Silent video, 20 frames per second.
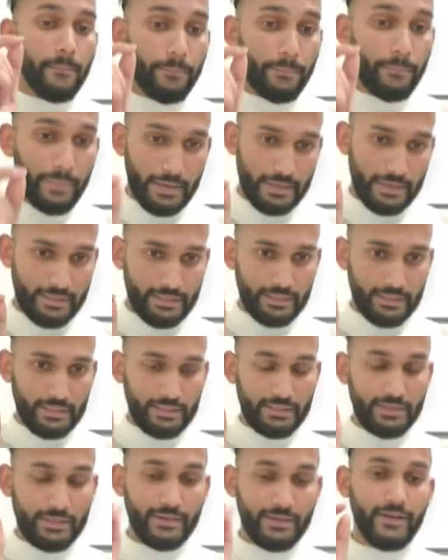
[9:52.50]
But
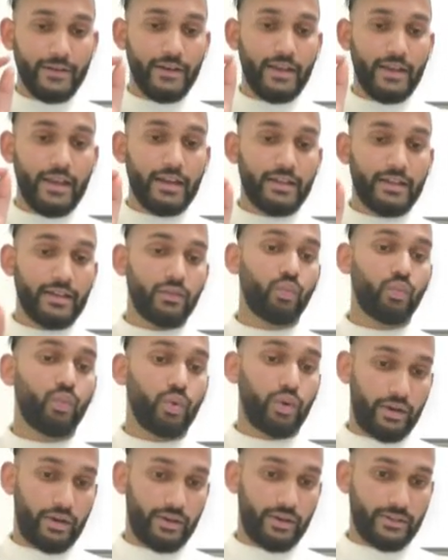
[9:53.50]
it gets
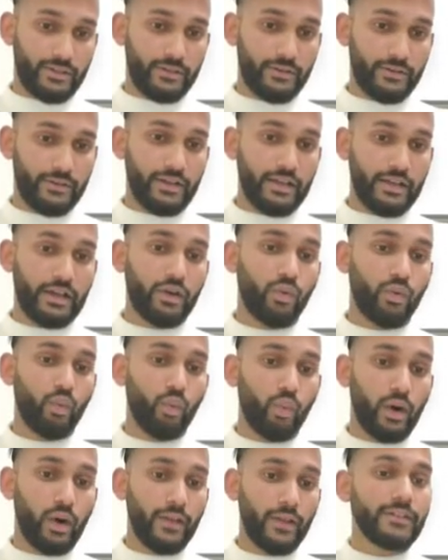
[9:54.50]
worse.
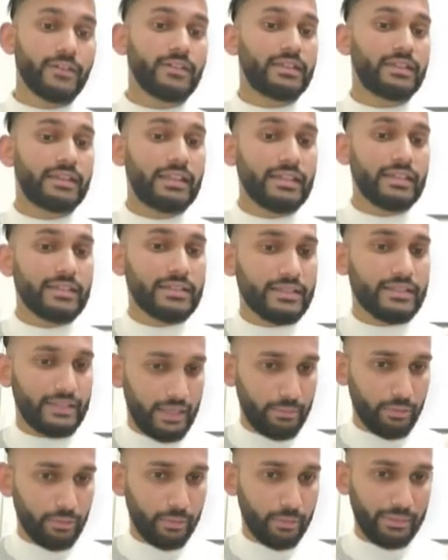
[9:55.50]
Once this
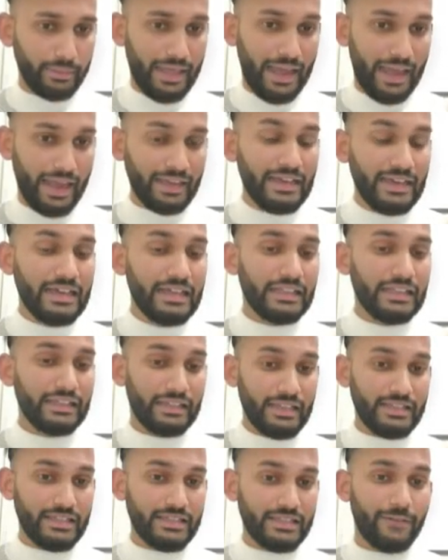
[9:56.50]
stable plaque,
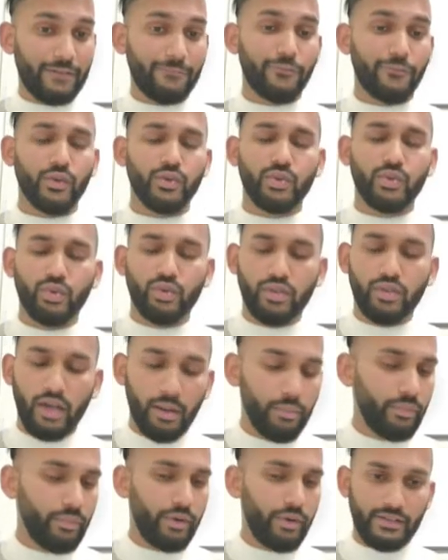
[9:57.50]
let's say for
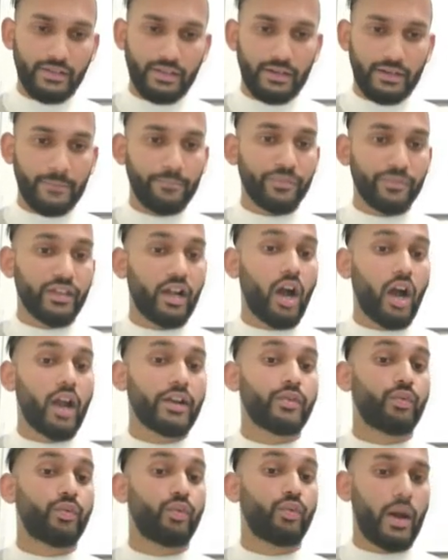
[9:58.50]
some reason, got
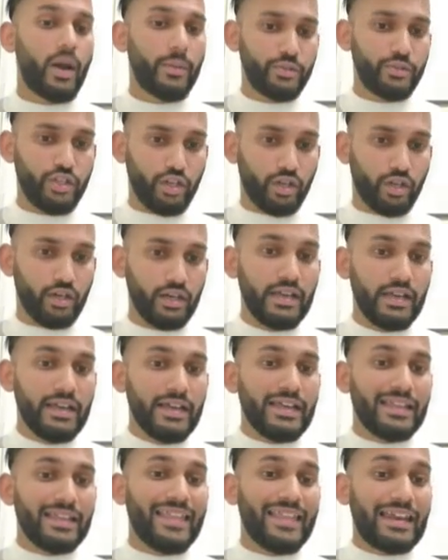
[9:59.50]
ruptured,
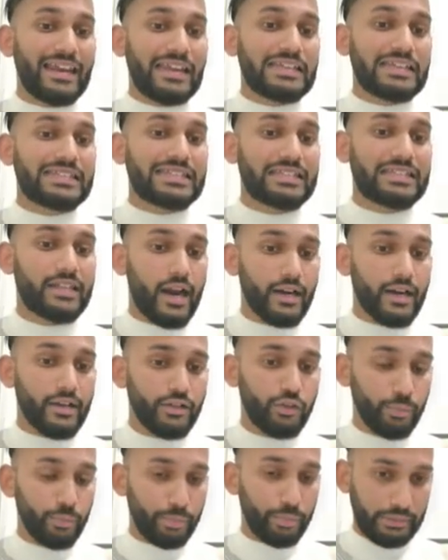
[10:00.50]
then it starts
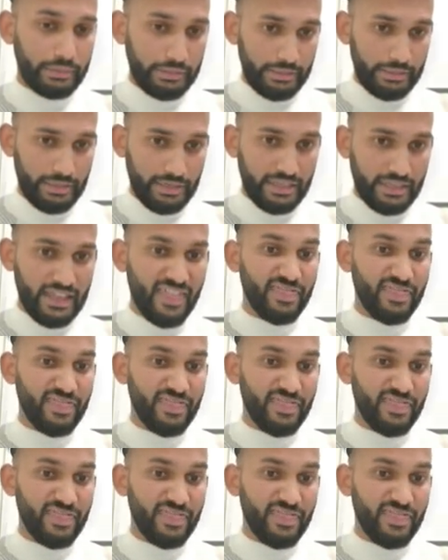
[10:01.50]
to bleed.